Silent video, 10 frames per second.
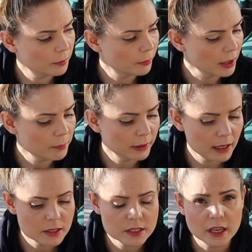my
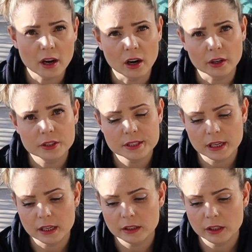plants, they are
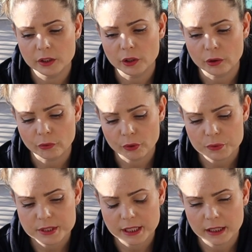staying in a grow
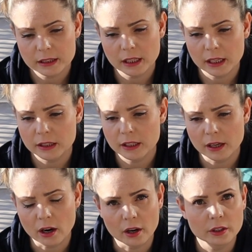tent and they
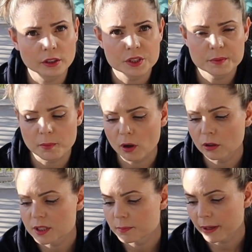are in a small
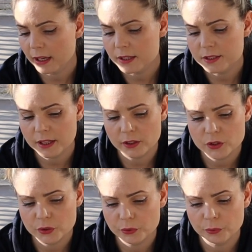space. They
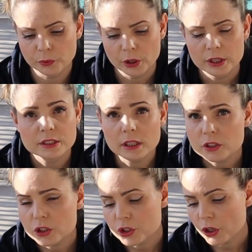do
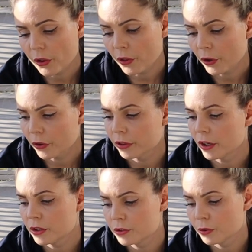touch each other.
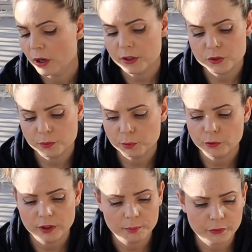They do, I do
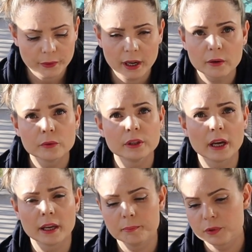move them around.
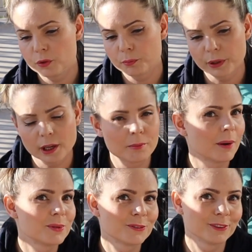I do bring them
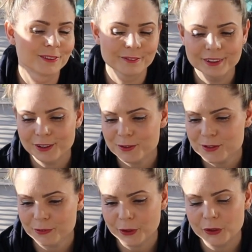up to film
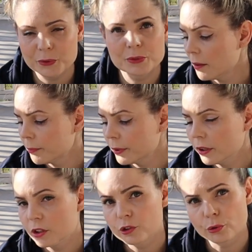videos for you. I'm
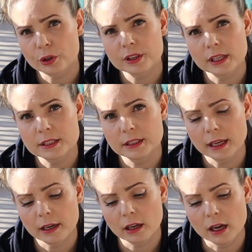pretty sure they did
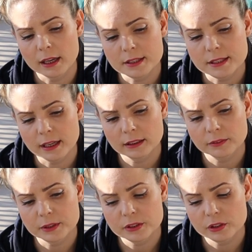had a contact
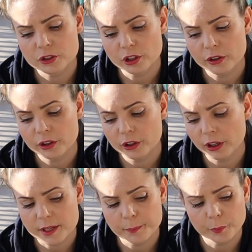with each other at
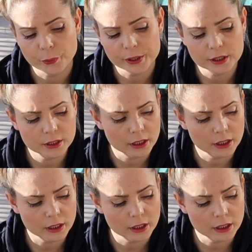some point.